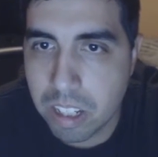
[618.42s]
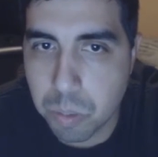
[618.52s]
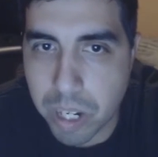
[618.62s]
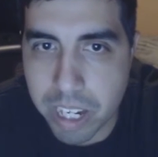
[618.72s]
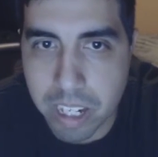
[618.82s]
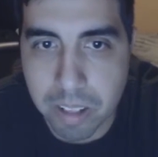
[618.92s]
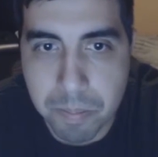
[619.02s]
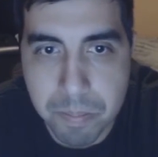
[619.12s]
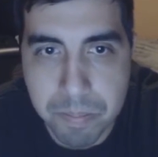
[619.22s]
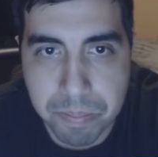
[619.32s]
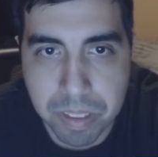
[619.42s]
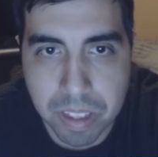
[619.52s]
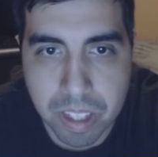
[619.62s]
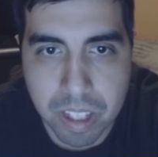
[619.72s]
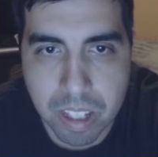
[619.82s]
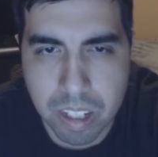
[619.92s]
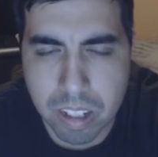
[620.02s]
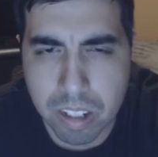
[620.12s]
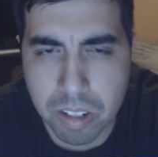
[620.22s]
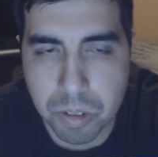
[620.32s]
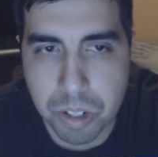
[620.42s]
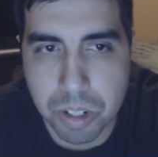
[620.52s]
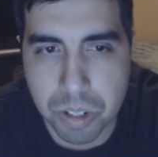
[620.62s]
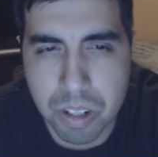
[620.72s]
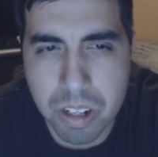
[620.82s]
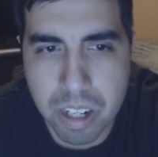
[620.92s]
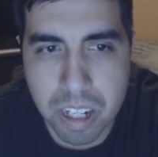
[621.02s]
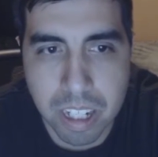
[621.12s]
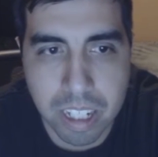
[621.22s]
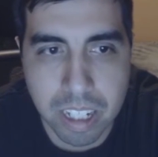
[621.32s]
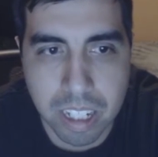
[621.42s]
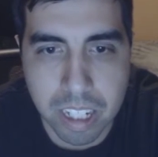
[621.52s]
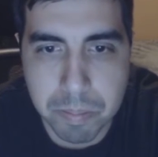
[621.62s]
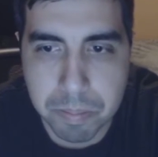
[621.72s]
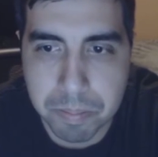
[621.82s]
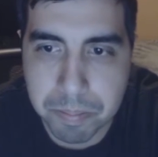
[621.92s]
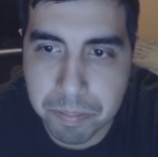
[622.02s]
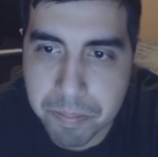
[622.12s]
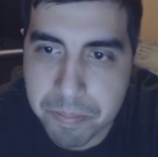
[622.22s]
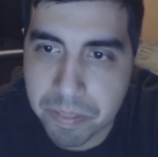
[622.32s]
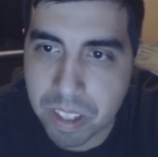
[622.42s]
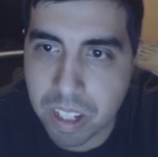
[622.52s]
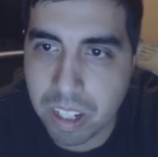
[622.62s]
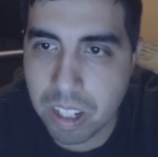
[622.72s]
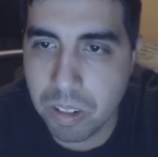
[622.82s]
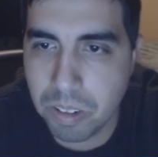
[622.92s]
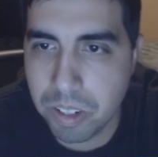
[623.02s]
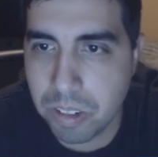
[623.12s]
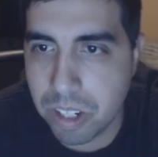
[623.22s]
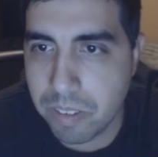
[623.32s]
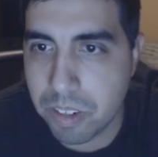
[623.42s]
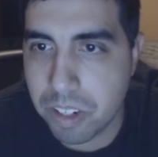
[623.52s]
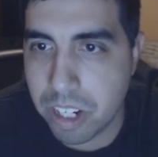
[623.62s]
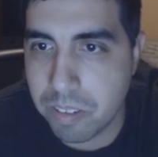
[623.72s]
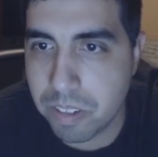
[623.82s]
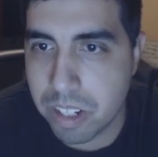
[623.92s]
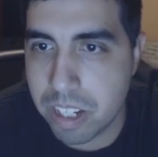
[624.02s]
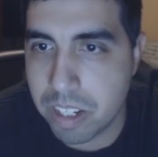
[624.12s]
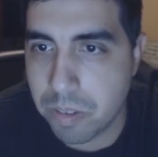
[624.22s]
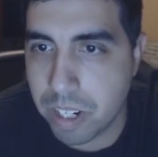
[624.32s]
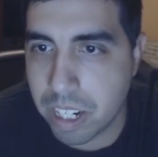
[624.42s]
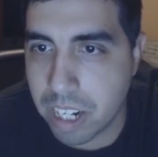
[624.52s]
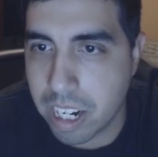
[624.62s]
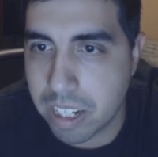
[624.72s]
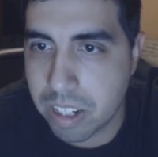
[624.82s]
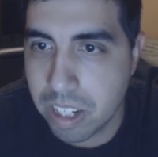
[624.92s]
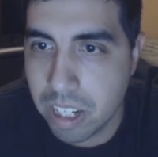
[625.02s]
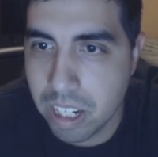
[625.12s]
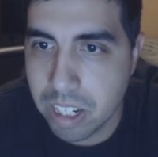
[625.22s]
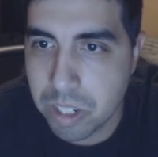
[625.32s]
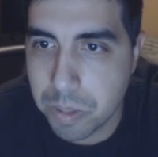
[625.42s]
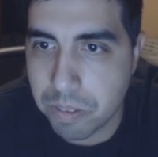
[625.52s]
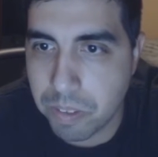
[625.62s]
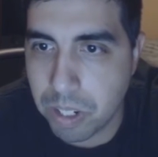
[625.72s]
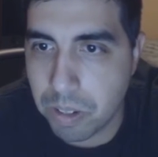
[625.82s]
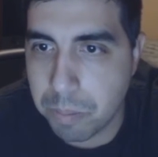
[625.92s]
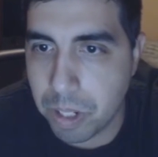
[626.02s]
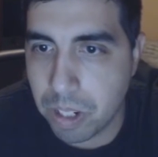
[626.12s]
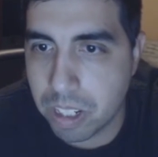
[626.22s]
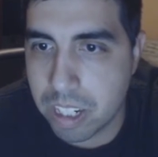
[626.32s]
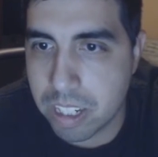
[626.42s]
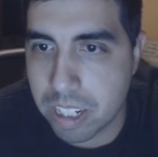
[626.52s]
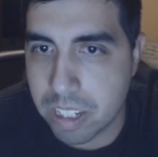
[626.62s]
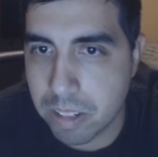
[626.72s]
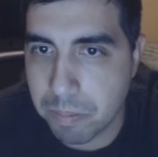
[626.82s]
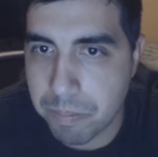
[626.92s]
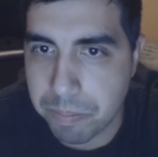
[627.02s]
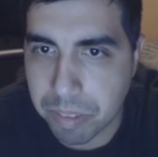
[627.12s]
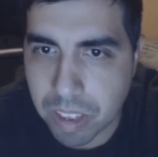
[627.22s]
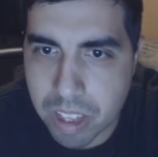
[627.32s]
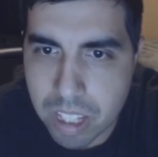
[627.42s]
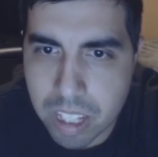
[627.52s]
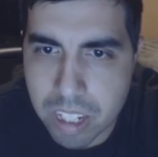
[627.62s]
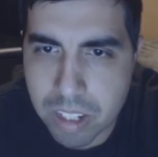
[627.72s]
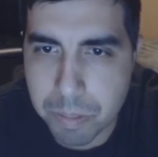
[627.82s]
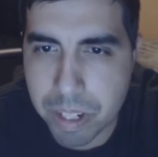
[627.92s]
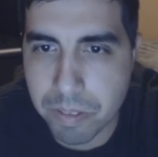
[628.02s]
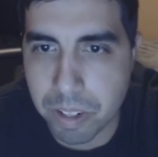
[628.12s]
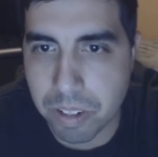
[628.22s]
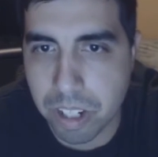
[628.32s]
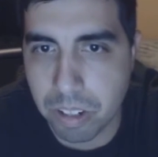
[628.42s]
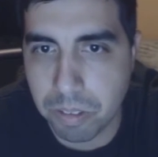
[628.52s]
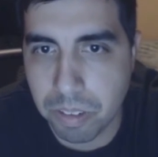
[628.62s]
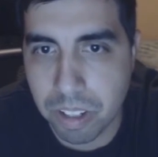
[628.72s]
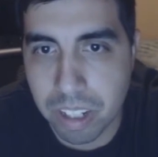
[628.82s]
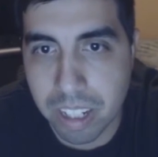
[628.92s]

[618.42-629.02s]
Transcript: This way. You sure? Yep. Leorio's aftershave is easy to recognize, so we can follow them a long distance. Speak for yourself.